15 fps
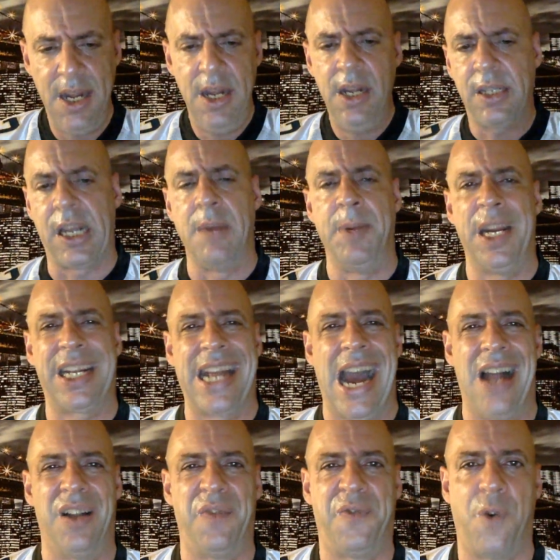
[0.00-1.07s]
Give me the
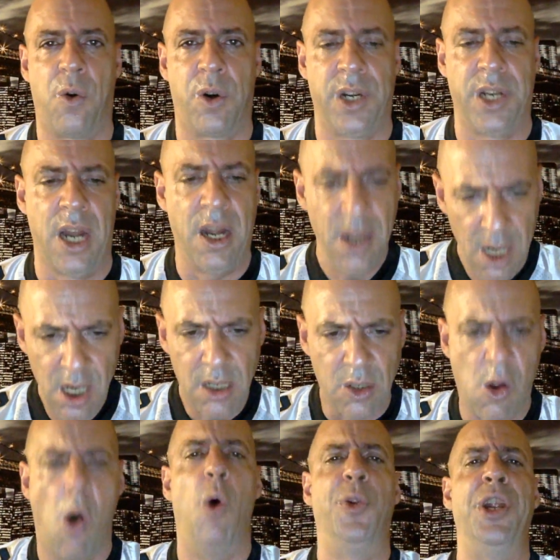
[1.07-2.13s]
California
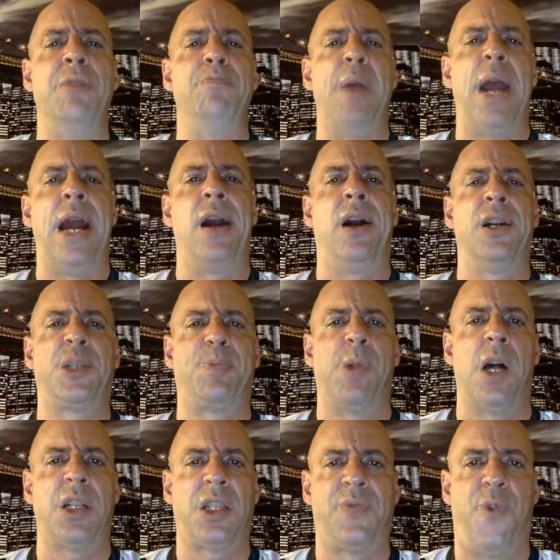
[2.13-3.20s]
Golden Bears
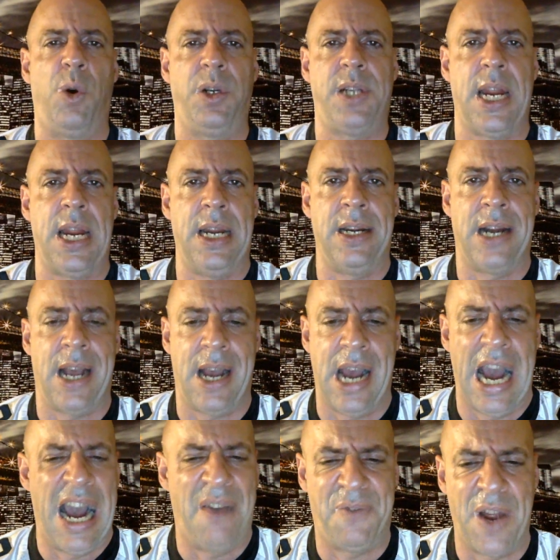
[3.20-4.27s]
plus
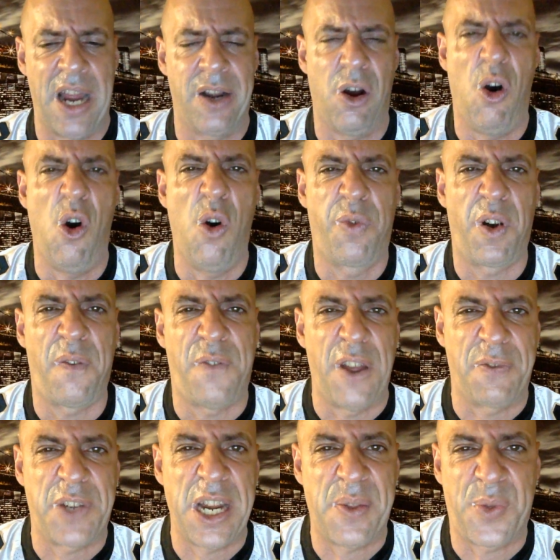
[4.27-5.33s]
14.5 and over
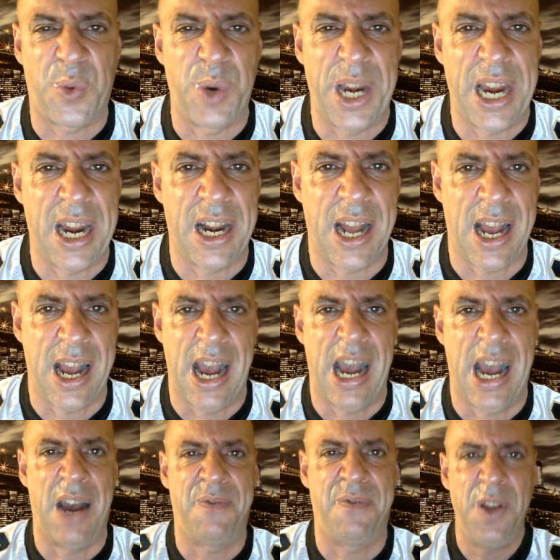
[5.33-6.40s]

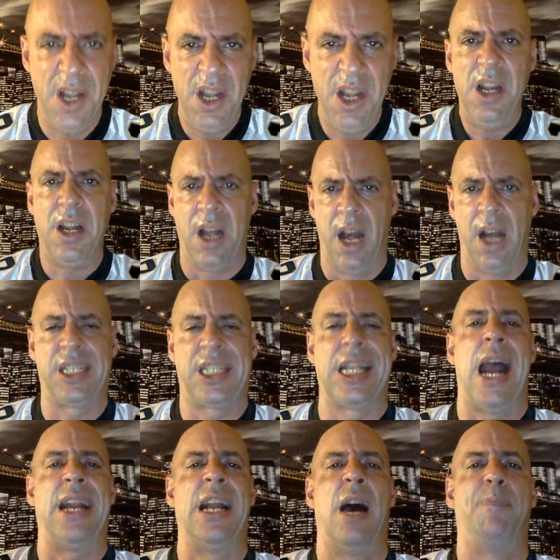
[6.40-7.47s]
53.5.
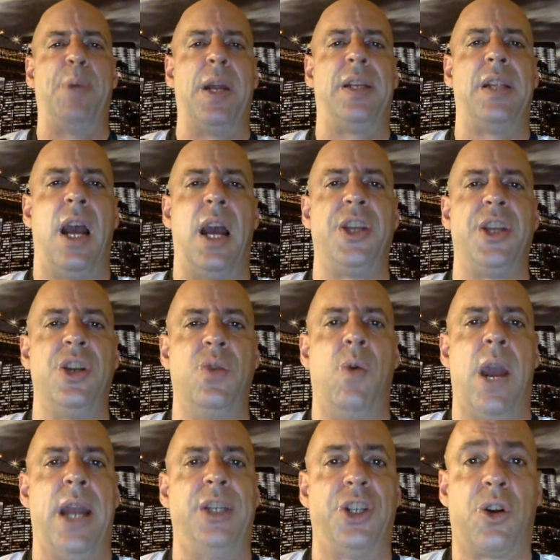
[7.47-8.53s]
Sign up at
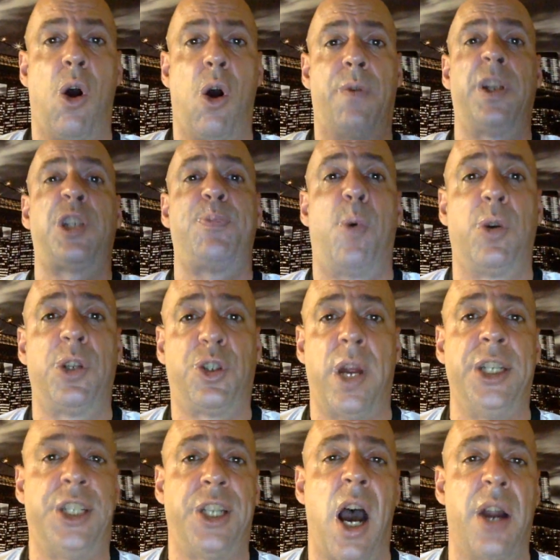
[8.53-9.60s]
Youwager. Go over to
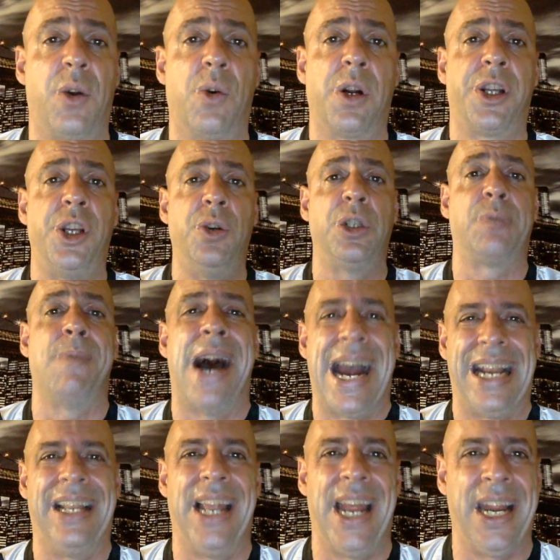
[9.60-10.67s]
sportsrage.org. Use my
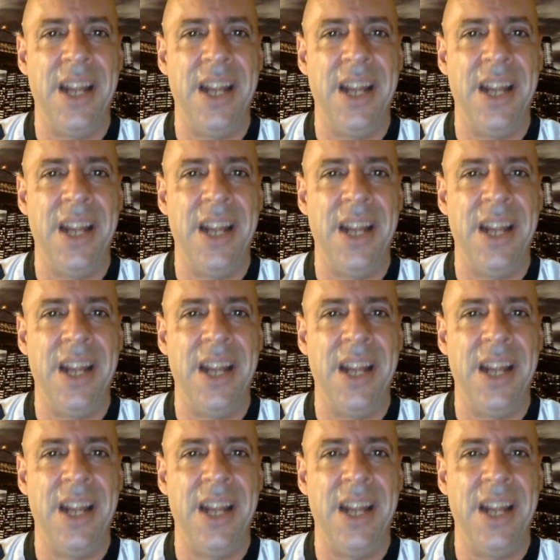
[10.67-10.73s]
link.